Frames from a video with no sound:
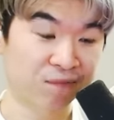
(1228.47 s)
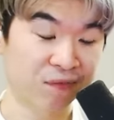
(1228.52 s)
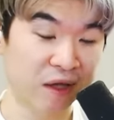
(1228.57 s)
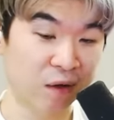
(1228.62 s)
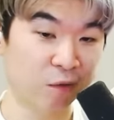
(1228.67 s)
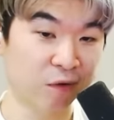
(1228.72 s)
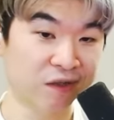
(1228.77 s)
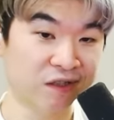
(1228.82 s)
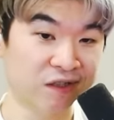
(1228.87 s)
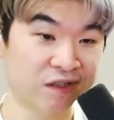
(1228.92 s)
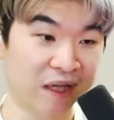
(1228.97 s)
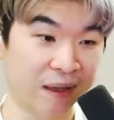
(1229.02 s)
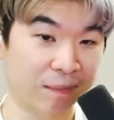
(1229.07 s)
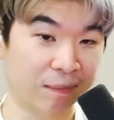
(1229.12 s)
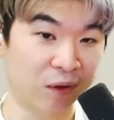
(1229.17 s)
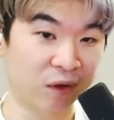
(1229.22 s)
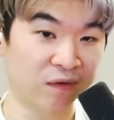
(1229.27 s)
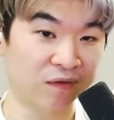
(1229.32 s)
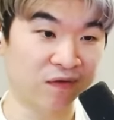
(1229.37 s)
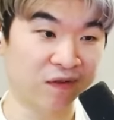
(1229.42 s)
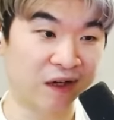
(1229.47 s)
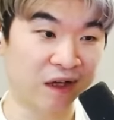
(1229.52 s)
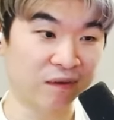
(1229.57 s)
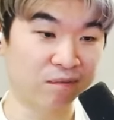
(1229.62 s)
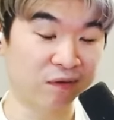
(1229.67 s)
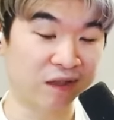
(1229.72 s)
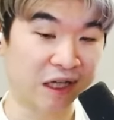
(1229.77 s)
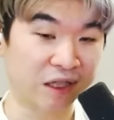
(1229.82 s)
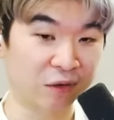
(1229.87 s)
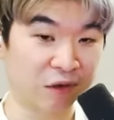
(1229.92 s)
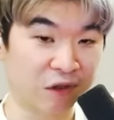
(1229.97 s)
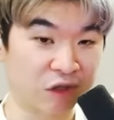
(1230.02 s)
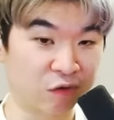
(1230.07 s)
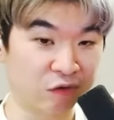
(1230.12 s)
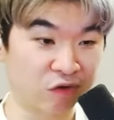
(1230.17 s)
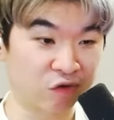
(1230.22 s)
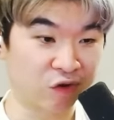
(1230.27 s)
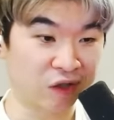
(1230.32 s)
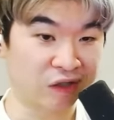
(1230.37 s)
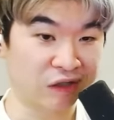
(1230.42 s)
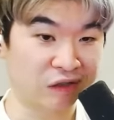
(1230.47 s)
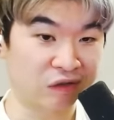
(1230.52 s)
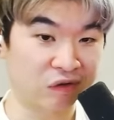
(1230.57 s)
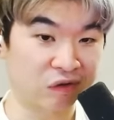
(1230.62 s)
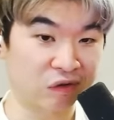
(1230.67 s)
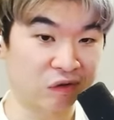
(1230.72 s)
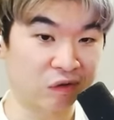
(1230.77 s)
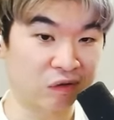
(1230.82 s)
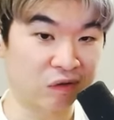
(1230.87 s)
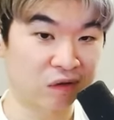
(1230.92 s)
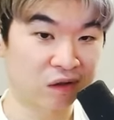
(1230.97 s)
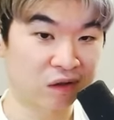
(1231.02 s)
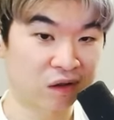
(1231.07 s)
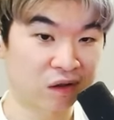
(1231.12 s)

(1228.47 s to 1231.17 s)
It wasn't like perfect, but that's what she was trying to do.